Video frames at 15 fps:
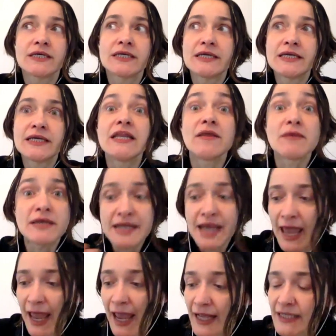in a
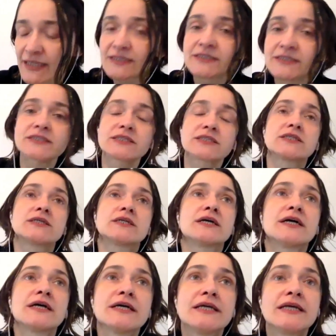hand,
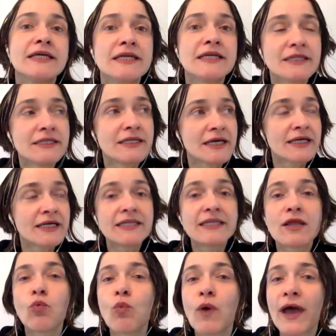in the
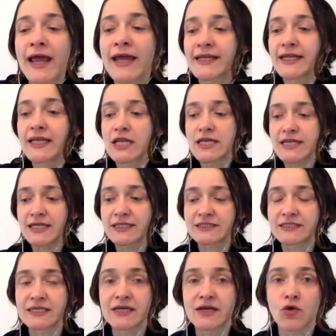way
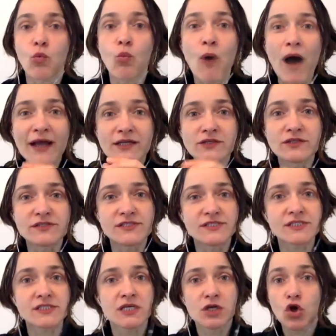that wires
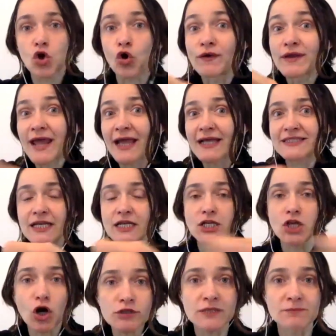connect and
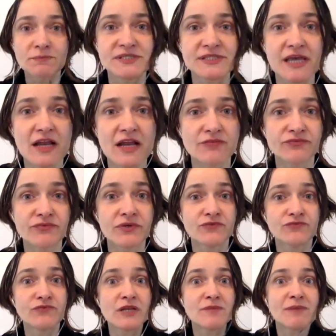knot themselves
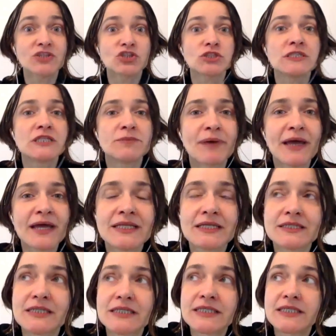very much
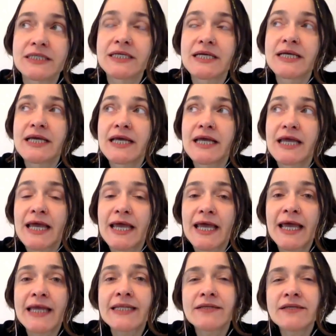independently.
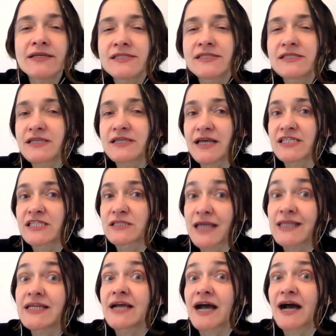And there is this
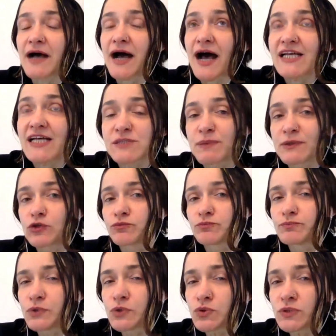aesthetic aspect of
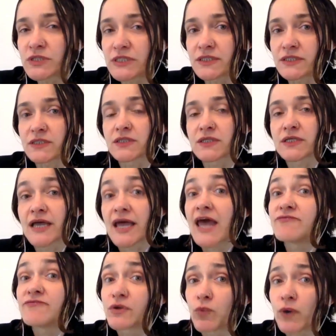beauty
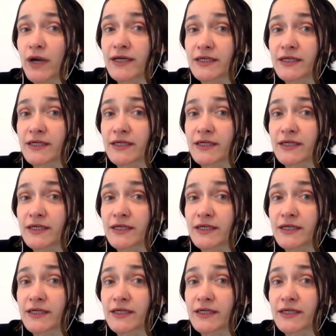everywhere.